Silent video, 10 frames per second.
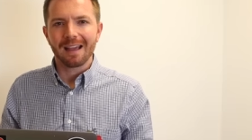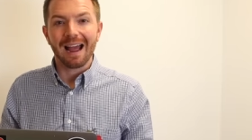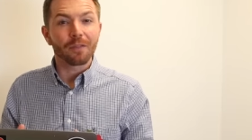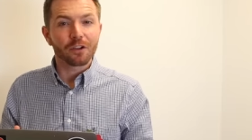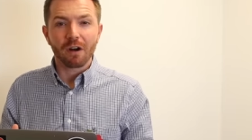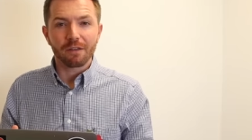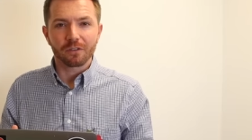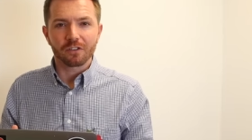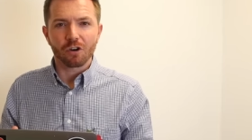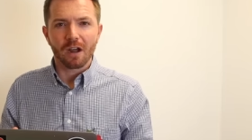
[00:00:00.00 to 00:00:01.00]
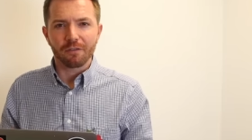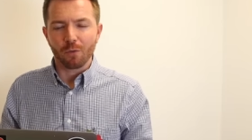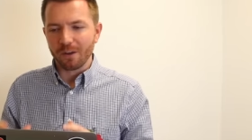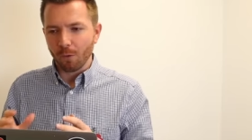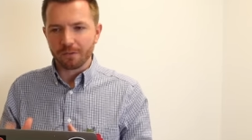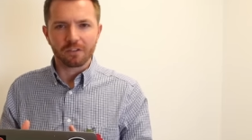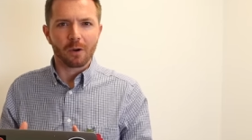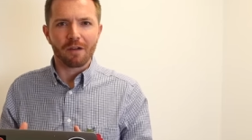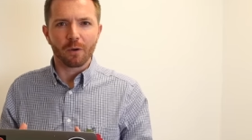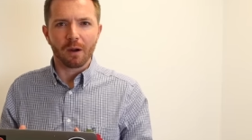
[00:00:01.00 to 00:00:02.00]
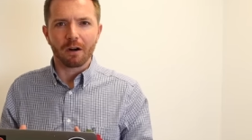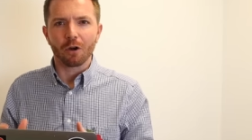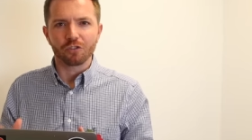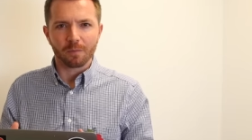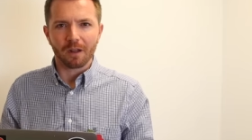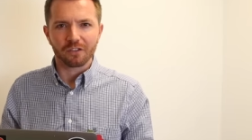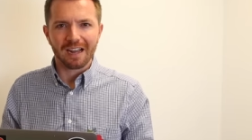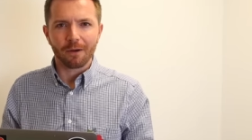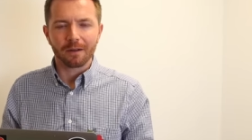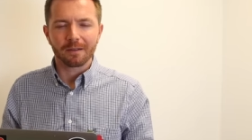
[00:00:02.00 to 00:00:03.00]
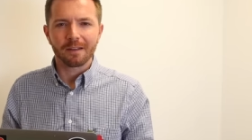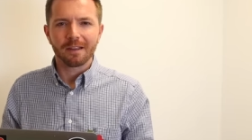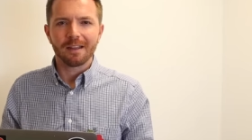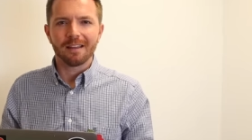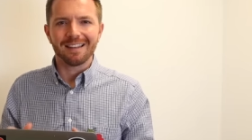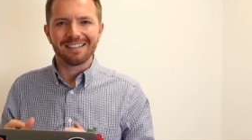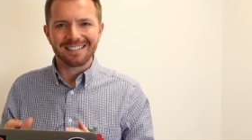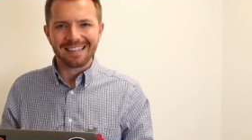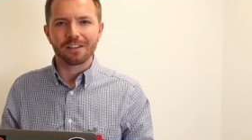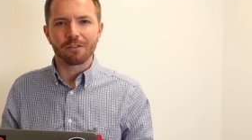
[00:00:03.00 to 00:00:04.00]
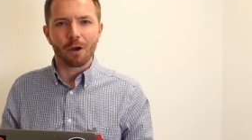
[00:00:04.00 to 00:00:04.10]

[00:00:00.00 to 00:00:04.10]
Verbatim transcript: and they're great fun to drive when you want to go everywhere at 100 miles an hour. They stick to the